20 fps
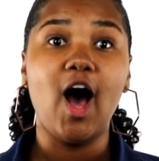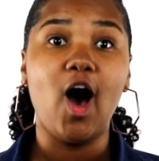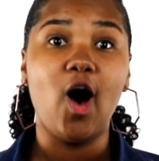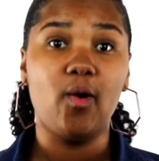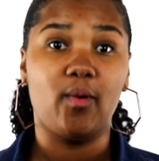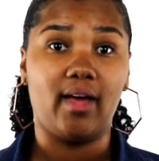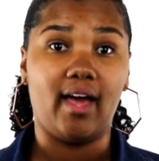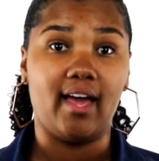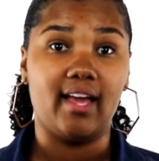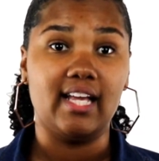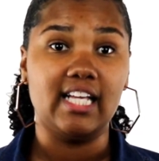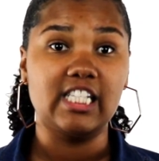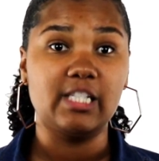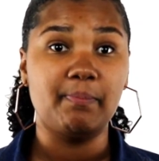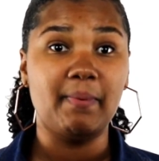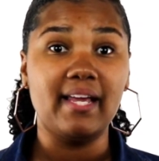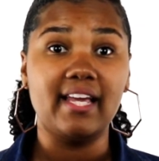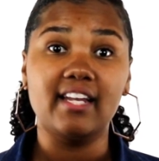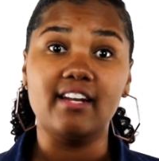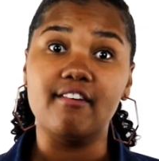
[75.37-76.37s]
Okay,
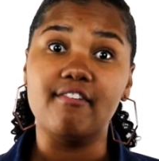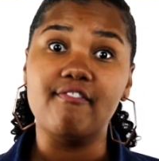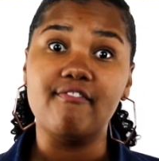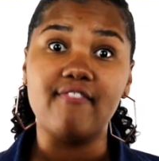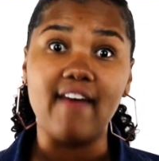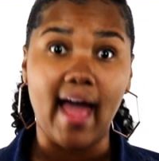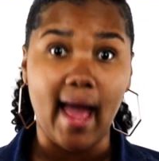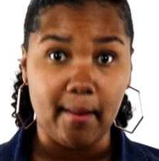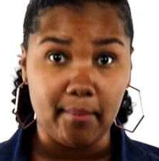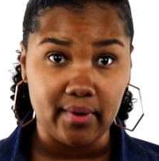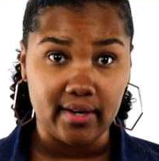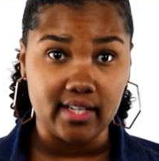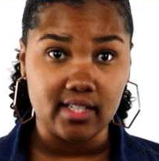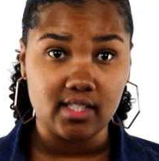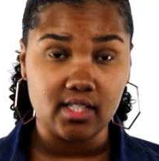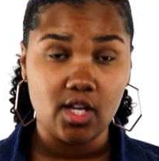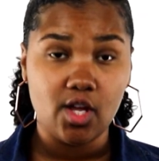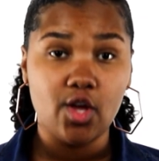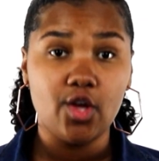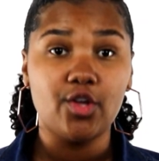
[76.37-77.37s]
speaking of
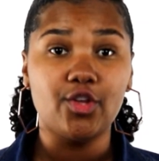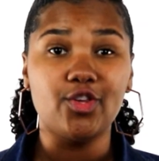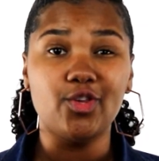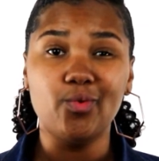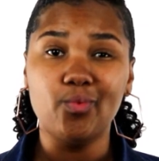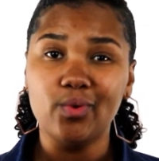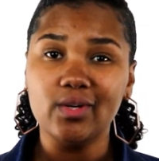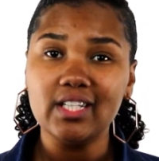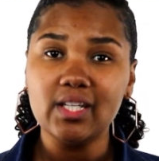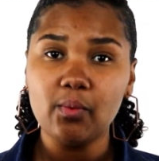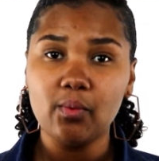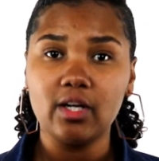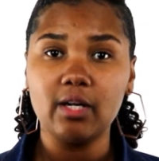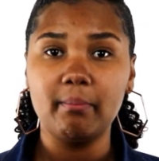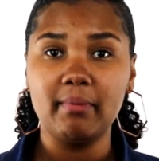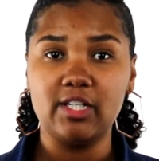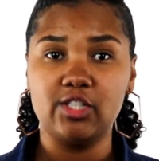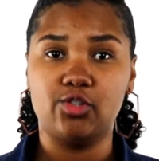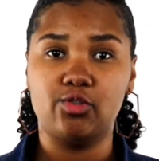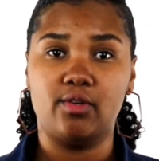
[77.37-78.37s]
fabrics, you really want
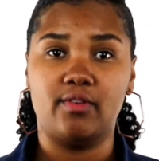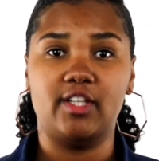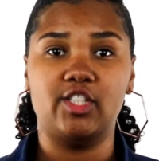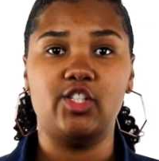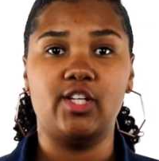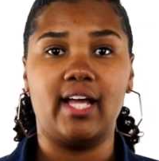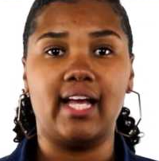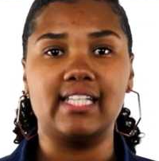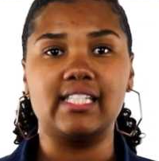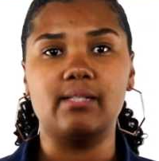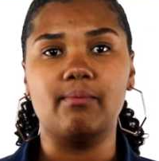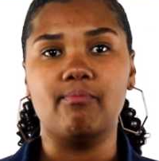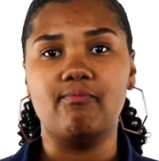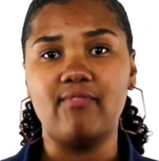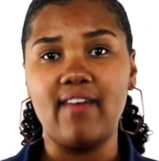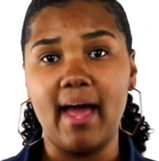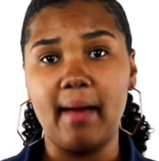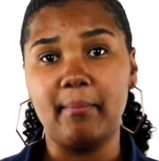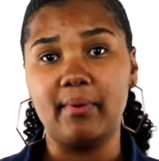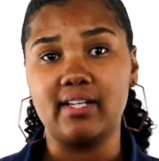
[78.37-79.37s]
to be sure that you got some
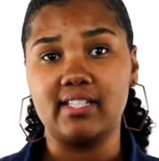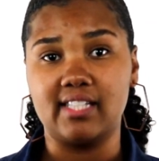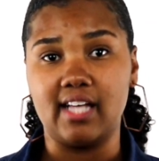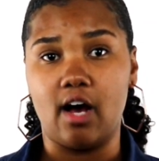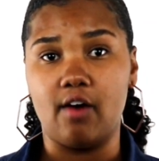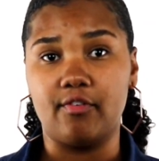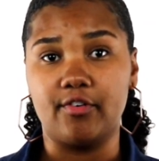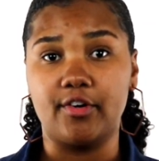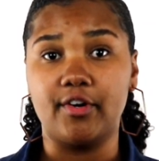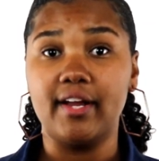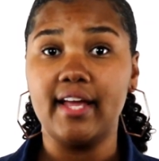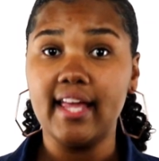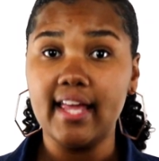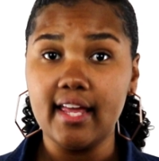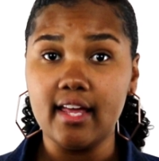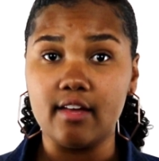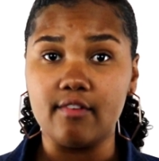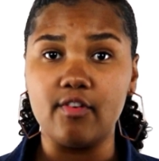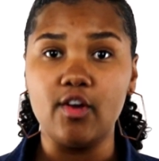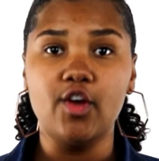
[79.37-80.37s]
fabric softener
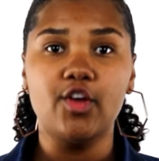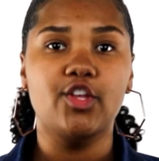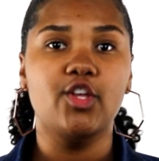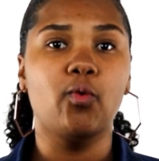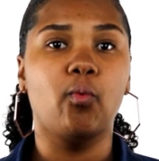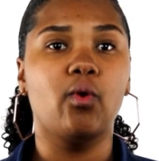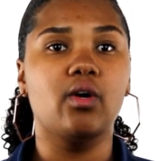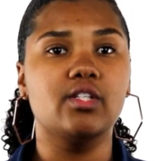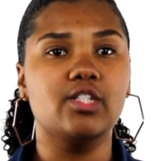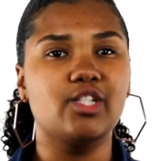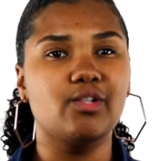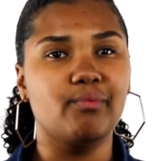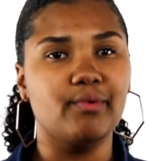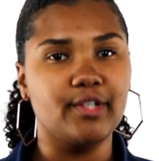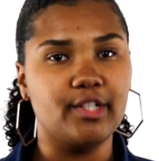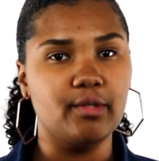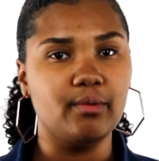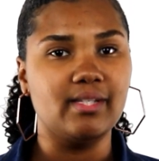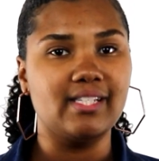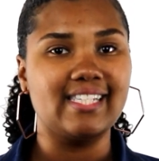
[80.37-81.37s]
if you're wanting to
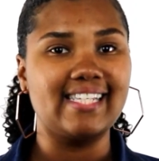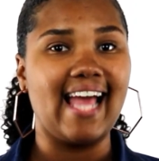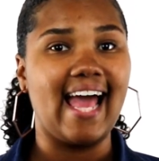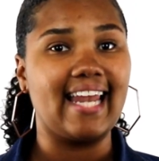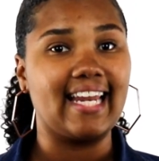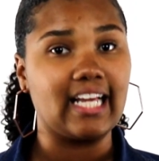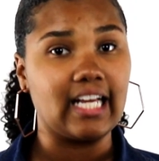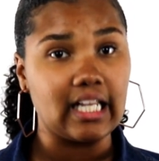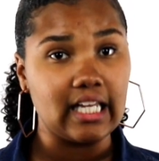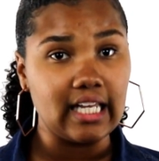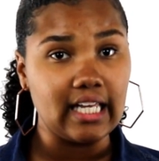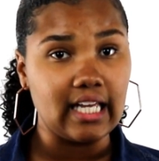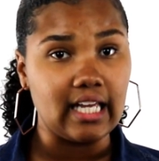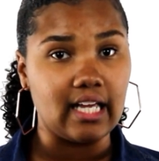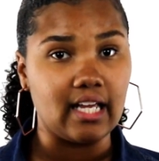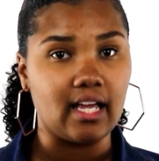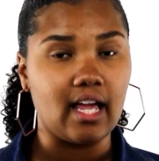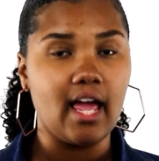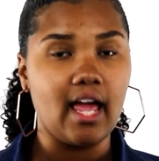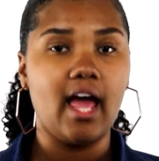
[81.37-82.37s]
reduce static
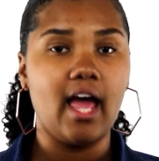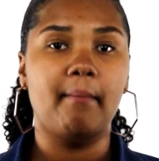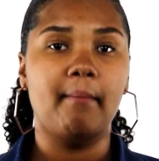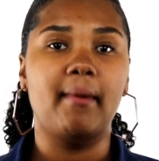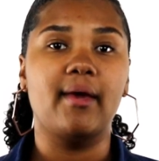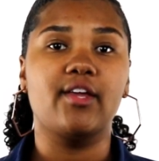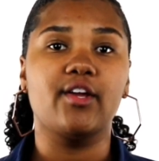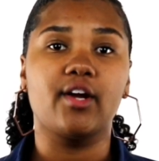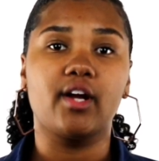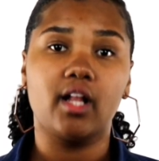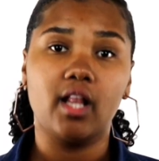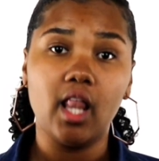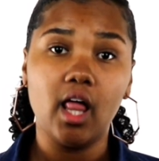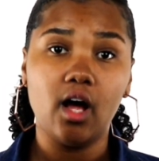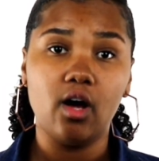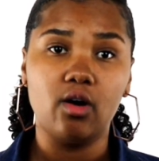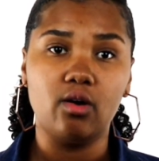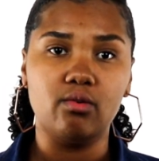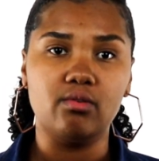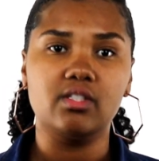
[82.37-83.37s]
cling and make your
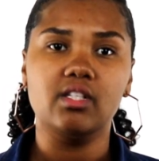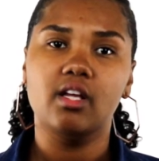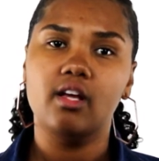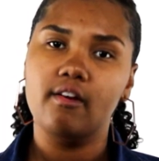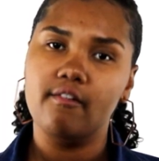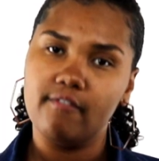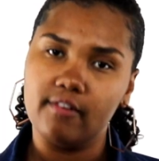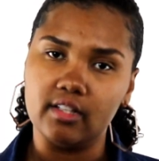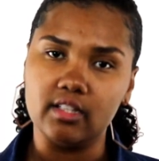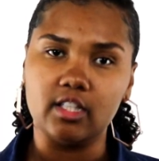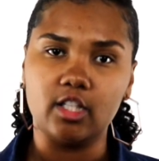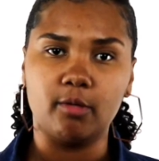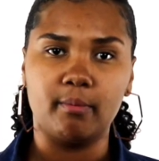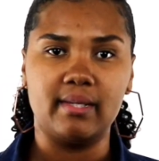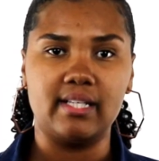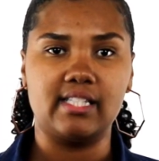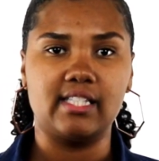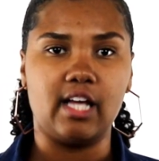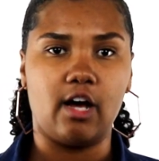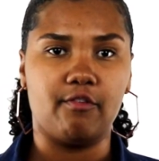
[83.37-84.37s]
clothes feel a little
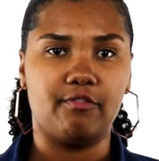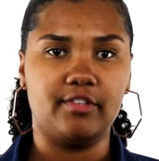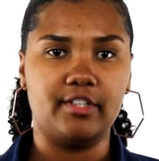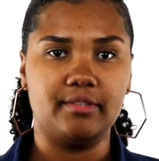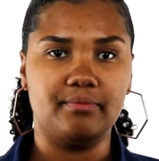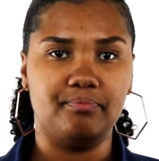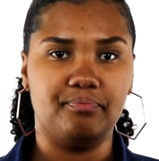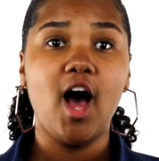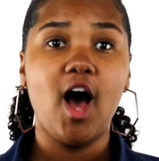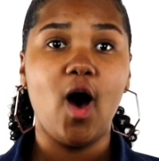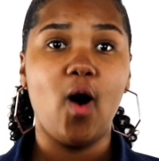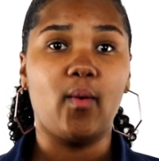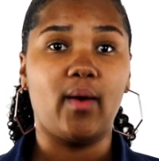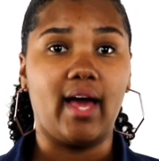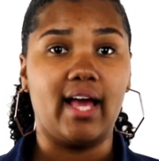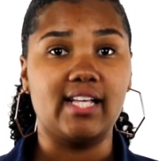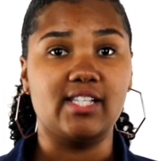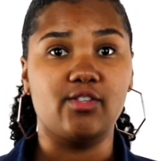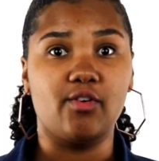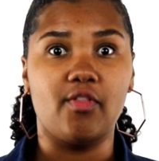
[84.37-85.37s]
bit softer.
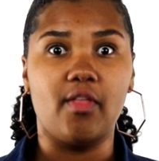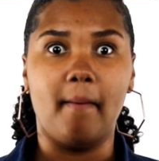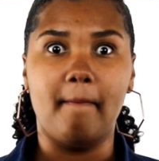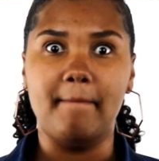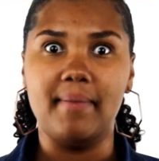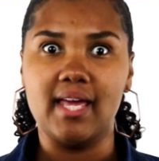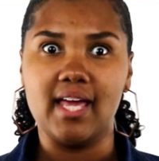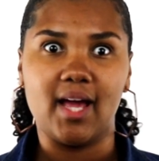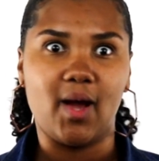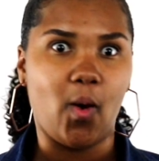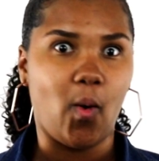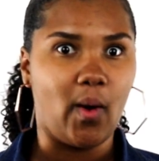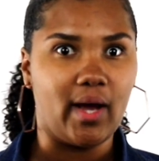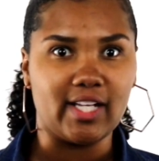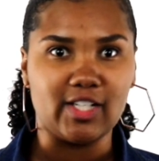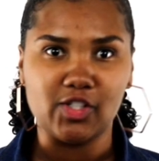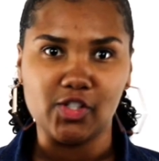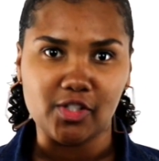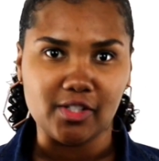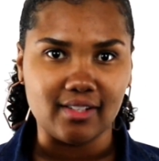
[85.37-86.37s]
Okay, so the big
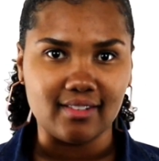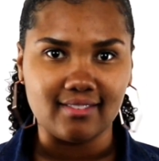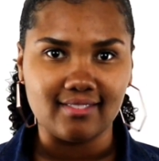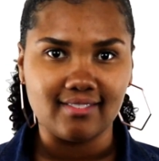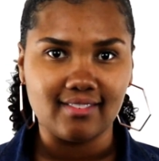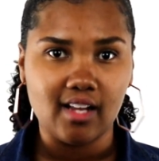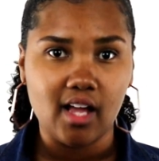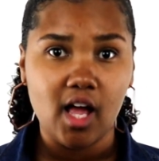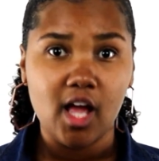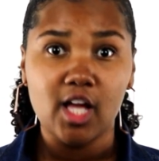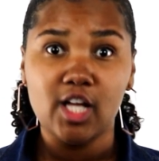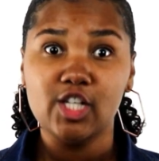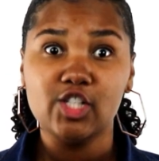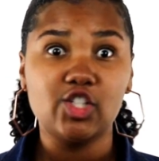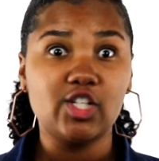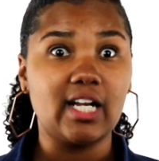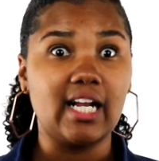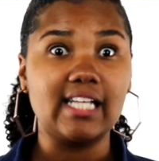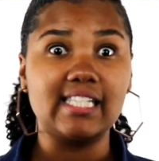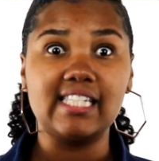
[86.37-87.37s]
question:
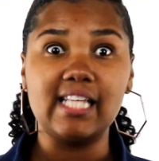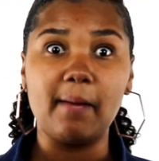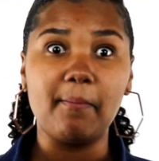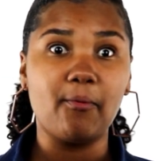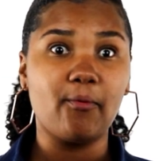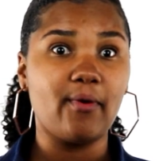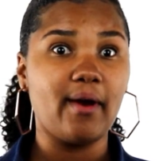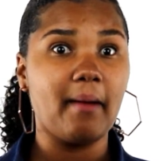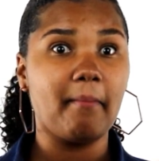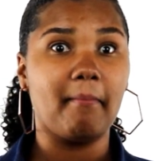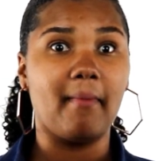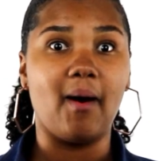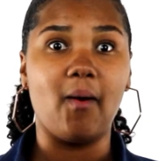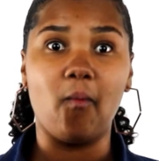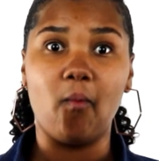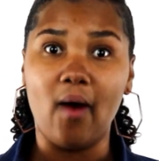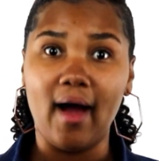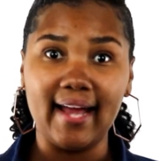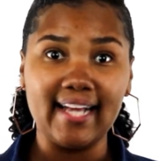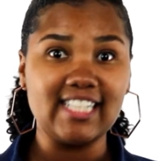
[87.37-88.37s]
should I separate my
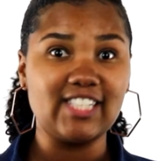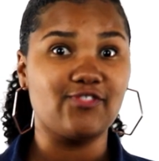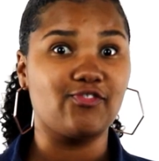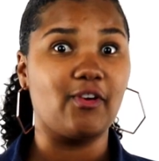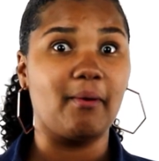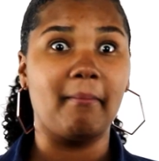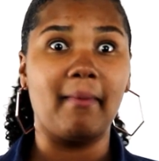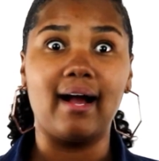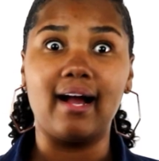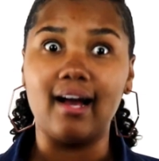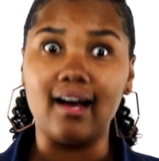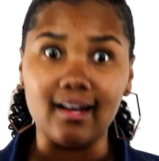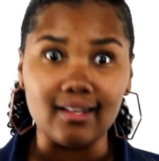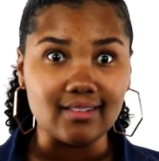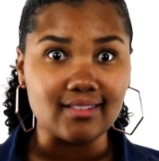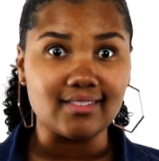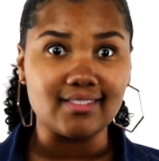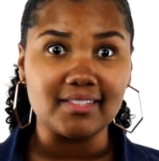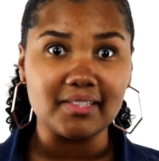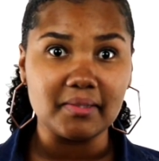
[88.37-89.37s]
whites from my
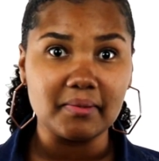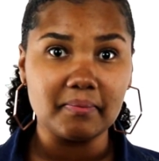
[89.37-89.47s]
colors?